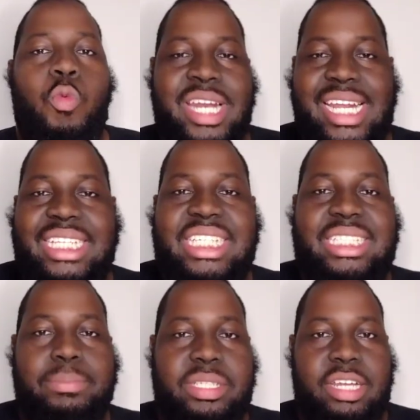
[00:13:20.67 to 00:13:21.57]
we need to see
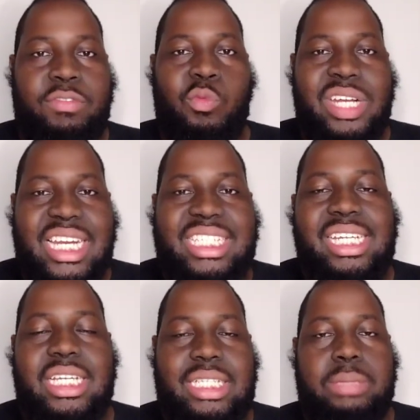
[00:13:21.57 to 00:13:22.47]
something different. We need to see
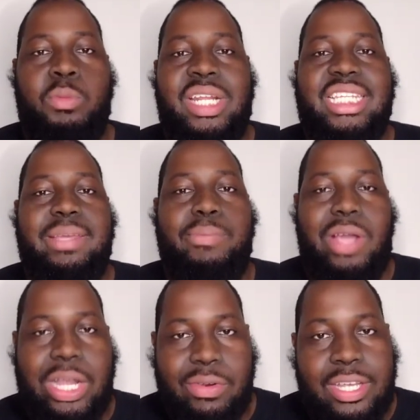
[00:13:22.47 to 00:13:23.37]
an adjustment. We need to see
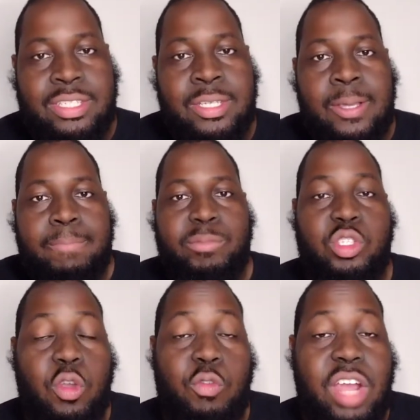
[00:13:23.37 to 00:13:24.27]
progress.
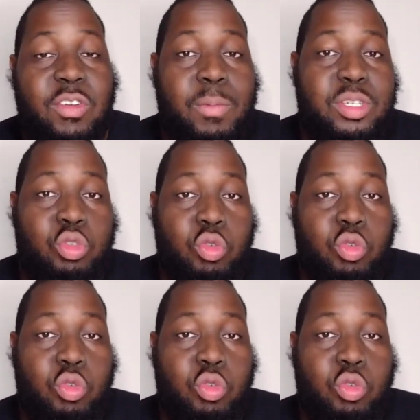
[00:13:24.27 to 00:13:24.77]
So if Greg Roman